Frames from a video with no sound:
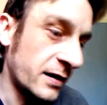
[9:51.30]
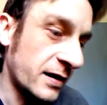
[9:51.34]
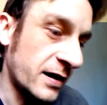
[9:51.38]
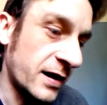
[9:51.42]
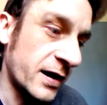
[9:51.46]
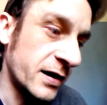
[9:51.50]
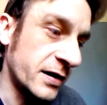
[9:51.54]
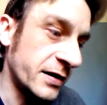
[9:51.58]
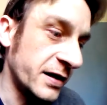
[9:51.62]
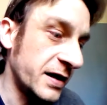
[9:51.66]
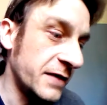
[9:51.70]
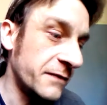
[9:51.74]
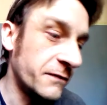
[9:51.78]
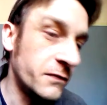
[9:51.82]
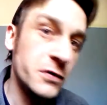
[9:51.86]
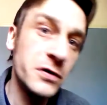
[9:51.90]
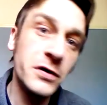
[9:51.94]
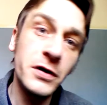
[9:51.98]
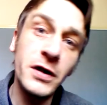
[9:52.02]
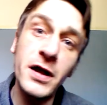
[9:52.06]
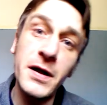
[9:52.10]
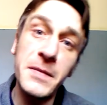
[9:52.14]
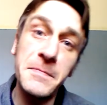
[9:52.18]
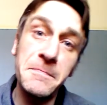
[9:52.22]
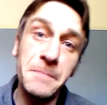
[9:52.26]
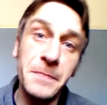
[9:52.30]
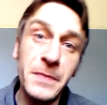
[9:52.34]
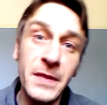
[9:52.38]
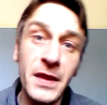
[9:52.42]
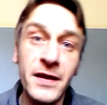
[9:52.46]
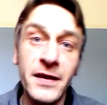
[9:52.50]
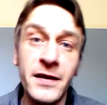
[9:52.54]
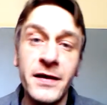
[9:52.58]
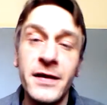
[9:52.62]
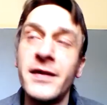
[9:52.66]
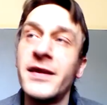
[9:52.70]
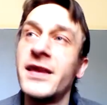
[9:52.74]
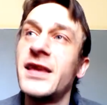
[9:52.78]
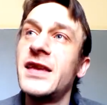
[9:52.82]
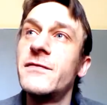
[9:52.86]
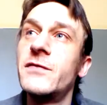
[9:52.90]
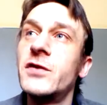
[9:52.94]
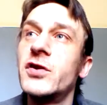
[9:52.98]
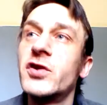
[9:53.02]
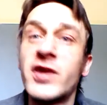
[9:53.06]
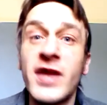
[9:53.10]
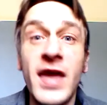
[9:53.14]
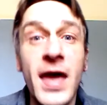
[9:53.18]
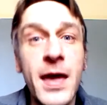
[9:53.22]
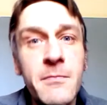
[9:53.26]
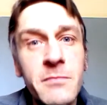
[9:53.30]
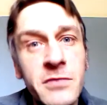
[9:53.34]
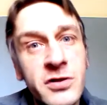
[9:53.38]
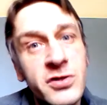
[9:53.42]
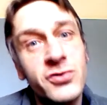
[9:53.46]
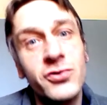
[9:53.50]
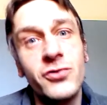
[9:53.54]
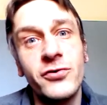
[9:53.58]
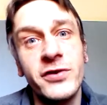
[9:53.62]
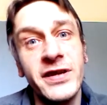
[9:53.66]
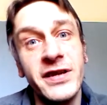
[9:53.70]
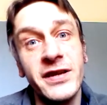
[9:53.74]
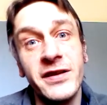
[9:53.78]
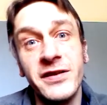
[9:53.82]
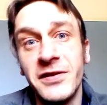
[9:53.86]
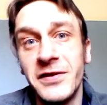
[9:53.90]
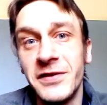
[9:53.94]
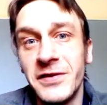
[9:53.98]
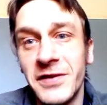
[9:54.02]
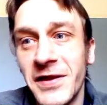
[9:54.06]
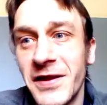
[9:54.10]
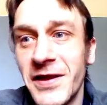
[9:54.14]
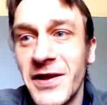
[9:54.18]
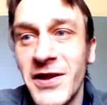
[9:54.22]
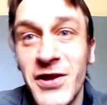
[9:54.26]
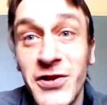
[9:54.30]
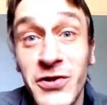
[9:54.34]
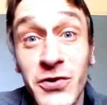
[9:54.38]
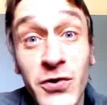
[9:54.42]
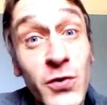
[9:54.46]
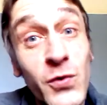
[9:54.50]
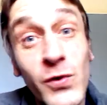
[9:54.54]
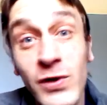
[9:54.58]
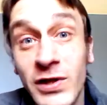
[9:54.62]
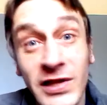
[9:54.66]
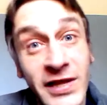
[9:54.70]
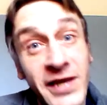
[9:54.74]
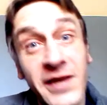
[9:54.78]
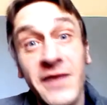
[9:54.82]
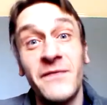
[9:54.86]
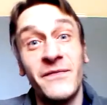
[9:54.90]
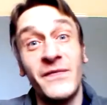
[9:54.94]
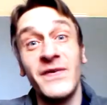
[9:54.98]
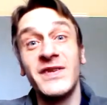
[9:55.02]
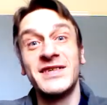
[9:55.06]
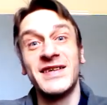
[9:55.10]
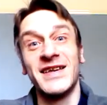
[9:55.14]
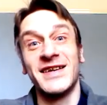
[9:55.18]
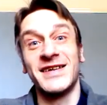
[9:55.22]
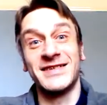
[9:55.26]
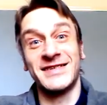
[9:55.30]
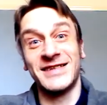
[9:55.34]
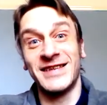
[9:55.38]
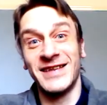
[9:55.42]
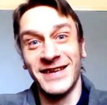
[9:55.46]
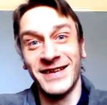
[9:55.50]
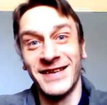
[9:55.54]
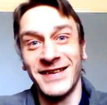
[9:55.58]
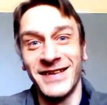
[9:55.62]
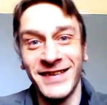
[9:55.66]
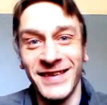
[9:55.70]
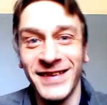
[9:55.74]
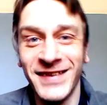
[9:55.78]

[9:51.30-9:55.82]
and even chemistry and nuclear physics.